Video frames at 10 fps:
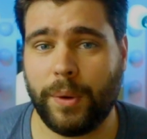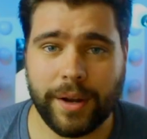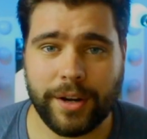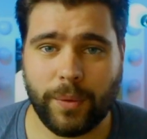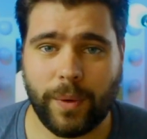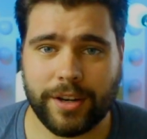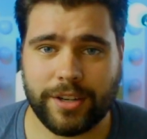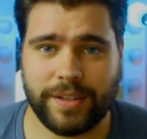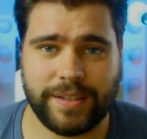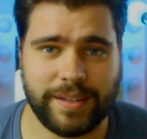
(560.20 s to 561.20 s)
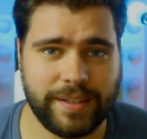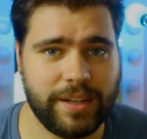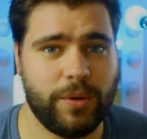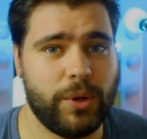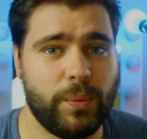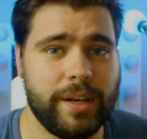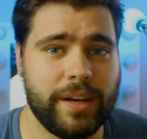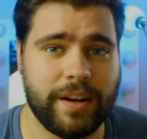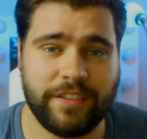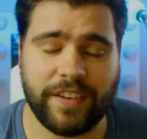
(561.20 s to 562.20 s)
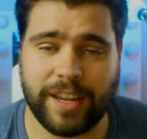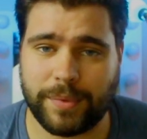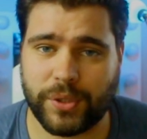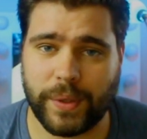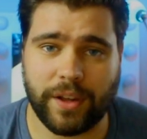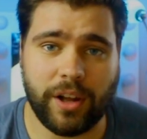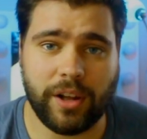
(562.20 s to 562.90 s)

we wanted to watch this to see who would win in a fight between the